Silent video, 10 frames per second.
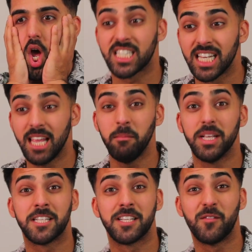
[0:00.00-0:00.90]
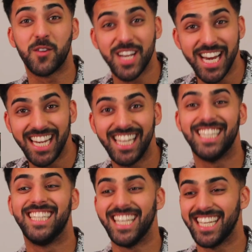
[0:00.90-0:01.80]
Slim is
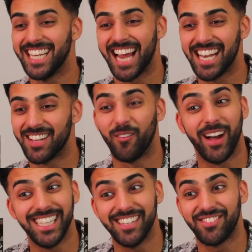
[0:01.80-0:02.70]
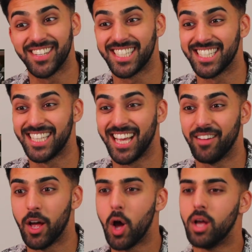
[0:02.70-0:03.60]
really digging, and the weight difference is
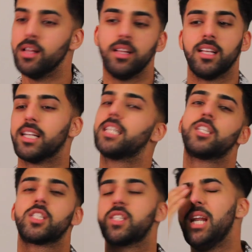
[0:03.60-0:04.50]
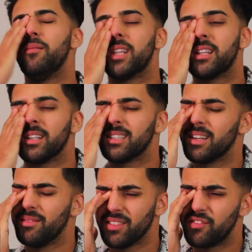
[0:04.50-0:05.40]
there. Slim, the
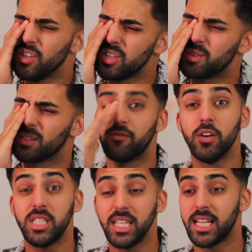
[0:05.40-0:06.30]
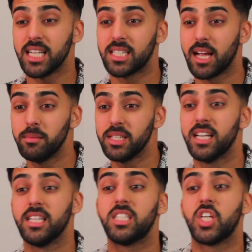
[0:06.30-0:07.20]
first thing he does is comes in
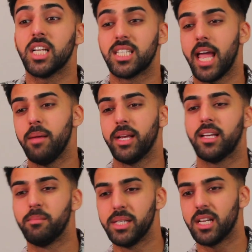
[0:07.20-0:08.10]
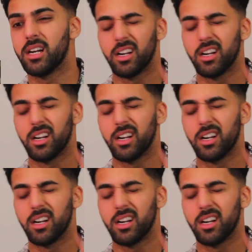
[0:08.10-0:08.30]
and he chucks a haymaker and misses him.